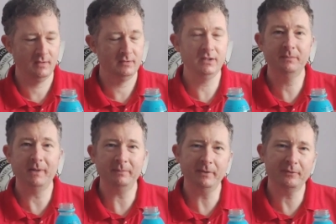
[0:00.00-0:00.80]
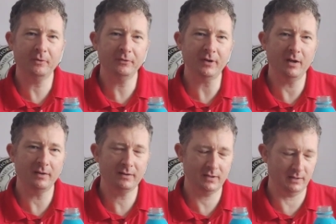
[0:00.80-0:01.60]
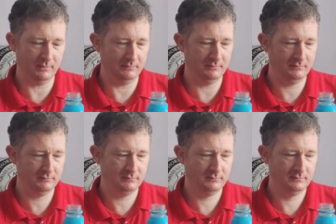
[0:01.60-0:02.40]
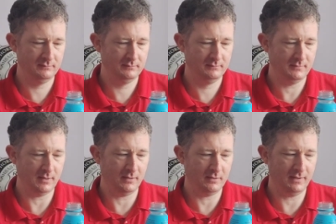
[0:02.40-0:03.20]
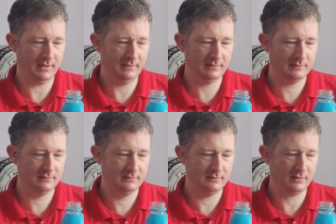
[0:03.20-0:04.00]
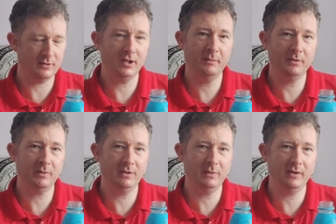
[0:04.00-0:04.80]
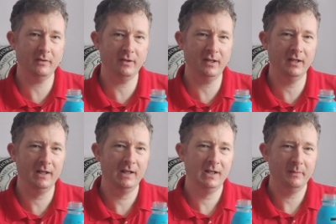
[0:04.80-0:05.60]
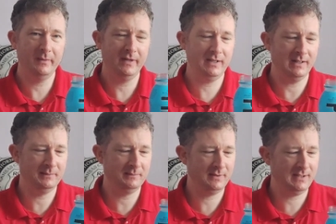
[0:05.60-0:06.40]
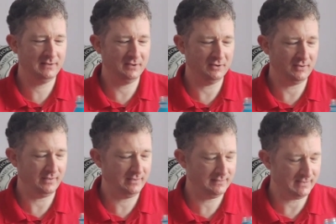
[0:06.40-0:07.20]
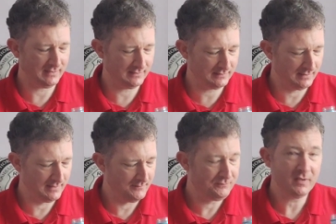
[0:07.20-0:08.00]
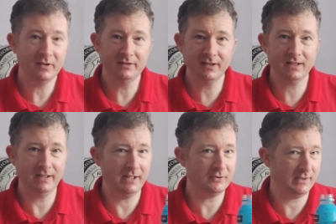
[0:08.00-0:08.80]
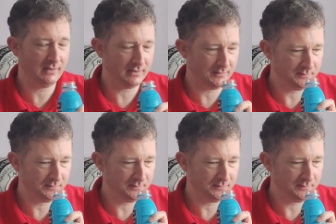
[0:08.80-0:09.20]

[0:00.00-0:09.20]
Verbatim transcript: Gee, it's best befores aren't, um, aren't great. October twenty twenty-three. But then again, kids are going to drink these in seconds. This is a clear drink.